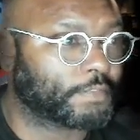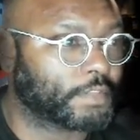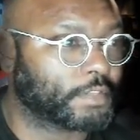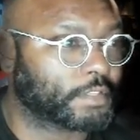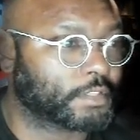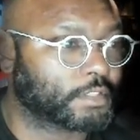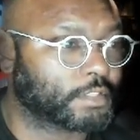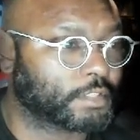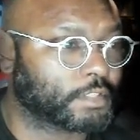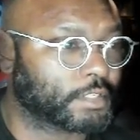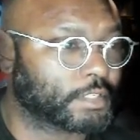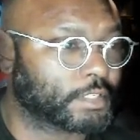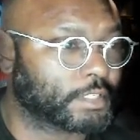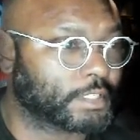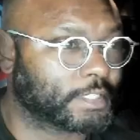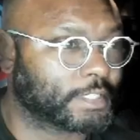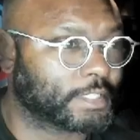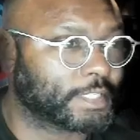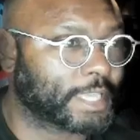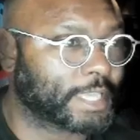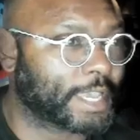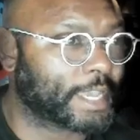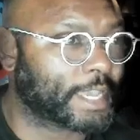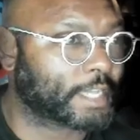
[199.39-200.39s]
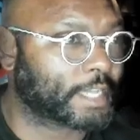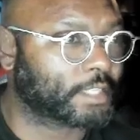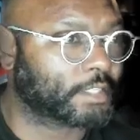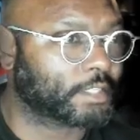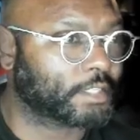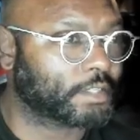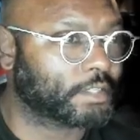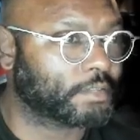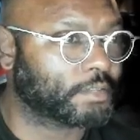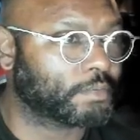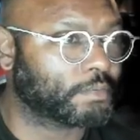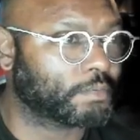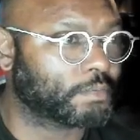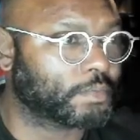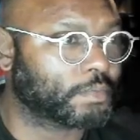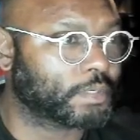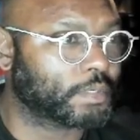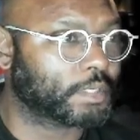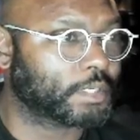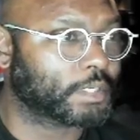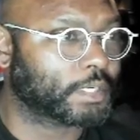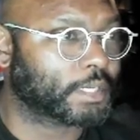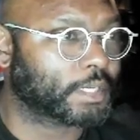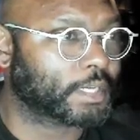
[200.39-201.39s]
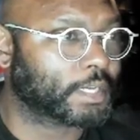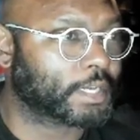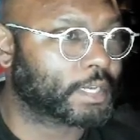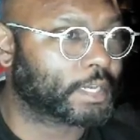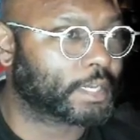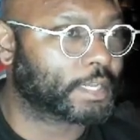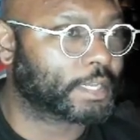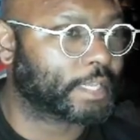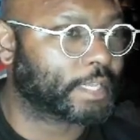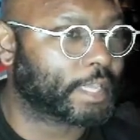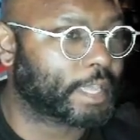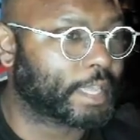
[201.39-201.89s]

This is exactly what I,